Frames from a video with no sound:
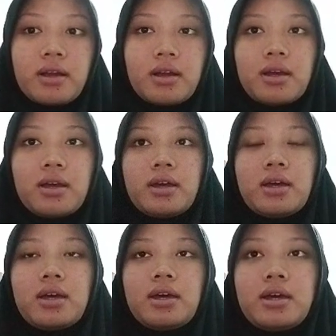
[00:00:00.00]

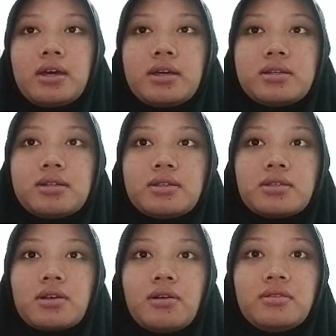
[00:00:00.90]
So first of
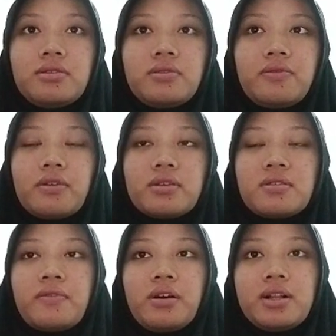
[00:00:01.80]
all is a table
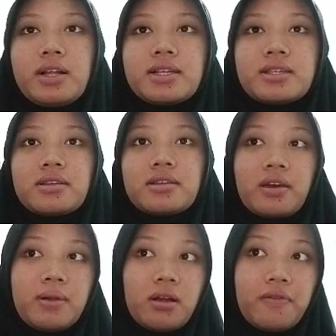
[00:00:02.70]
of content.
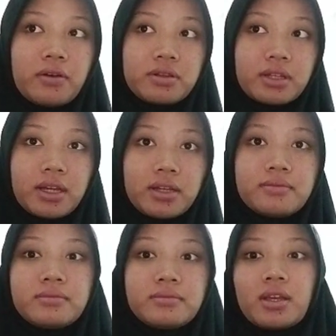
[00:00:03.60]
This is
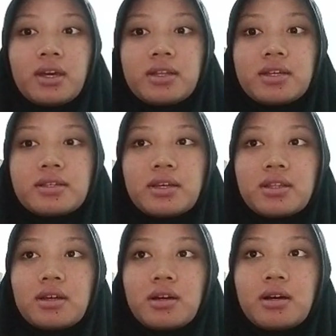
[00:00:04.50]

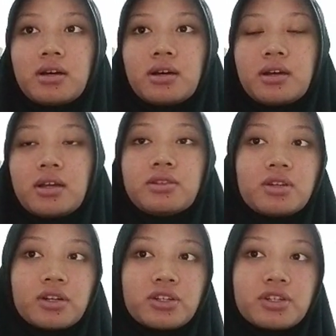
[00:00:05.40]
introduction, previous
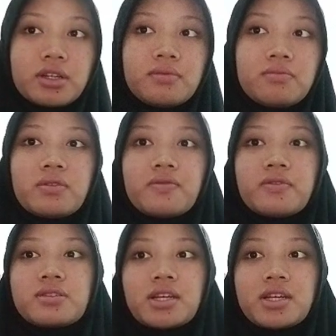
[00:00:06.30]
study,
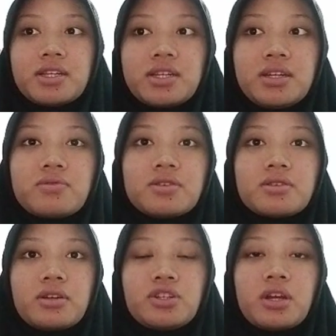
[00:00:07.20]
research,
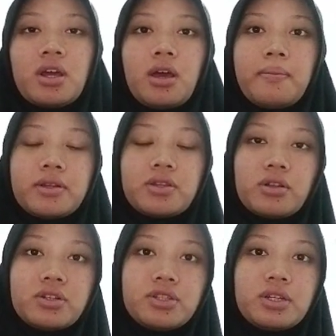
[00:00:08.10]
methodology, background,
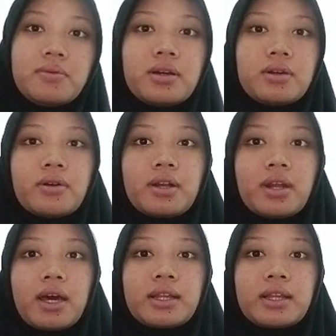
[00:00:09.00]
and conclusion.